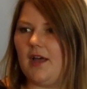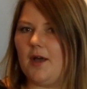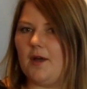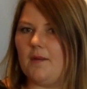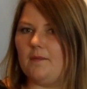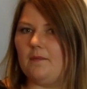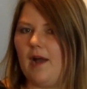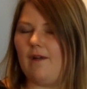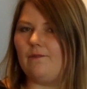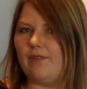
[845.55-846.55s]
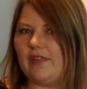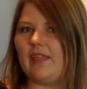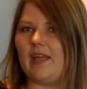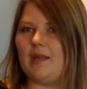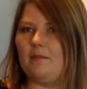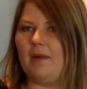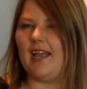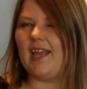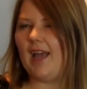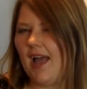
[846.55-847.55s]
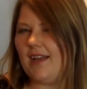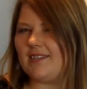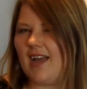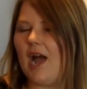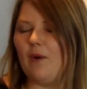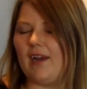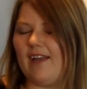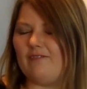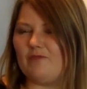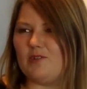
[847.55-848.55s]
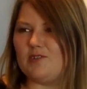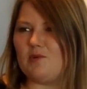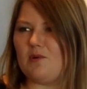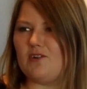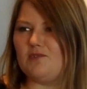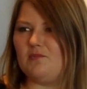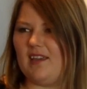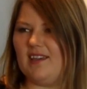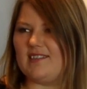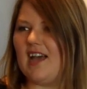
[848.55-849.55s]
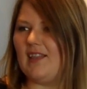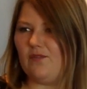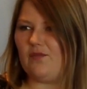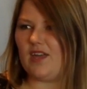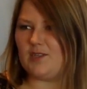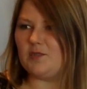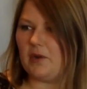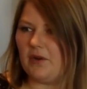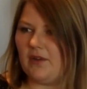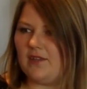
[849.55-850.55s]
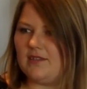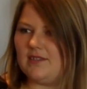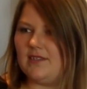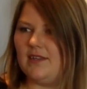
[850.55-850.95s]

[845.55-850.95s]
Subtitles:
I feel like my gut, I want to have more stores because I love that experience.